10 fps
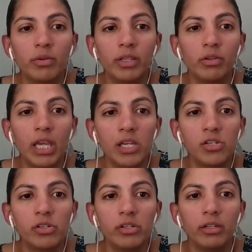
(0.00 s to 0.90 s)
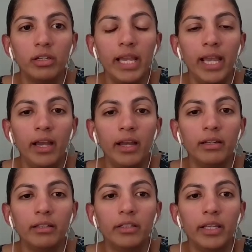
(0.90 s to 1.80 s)
to education
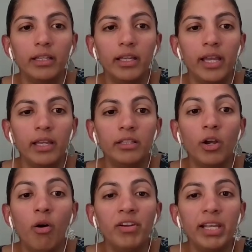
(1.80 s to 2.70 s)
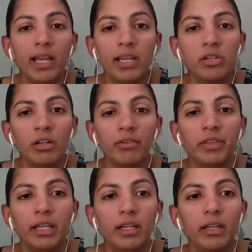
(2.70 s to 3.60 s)
and the obligation of
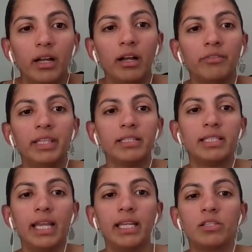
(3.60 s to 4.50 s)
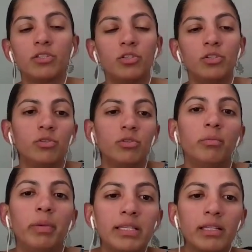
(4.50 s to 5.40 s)
the states
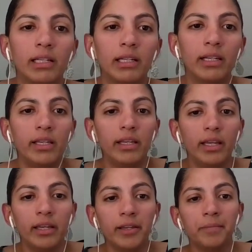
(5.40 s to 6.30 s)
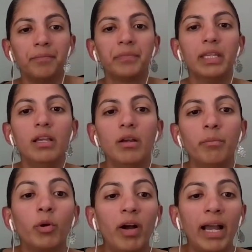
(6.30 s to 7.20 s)
to basically
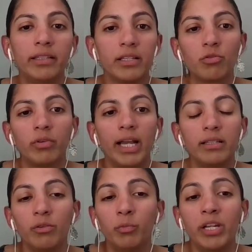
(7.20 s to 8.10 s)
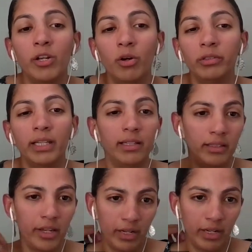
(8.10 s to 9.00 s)
provide this right. We know that
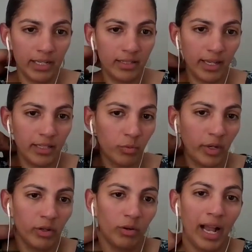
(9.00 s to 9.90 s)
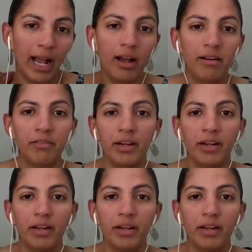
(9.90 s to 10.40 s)
in the United States we don't have